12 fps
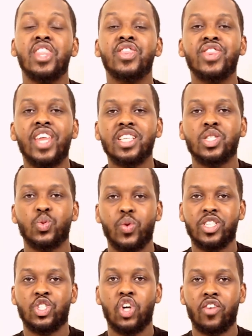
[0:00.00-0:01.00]
and that's
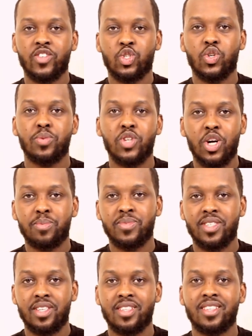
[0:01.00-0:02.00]
where JavaScript
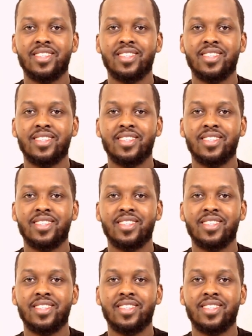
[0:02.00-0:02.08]
comes in.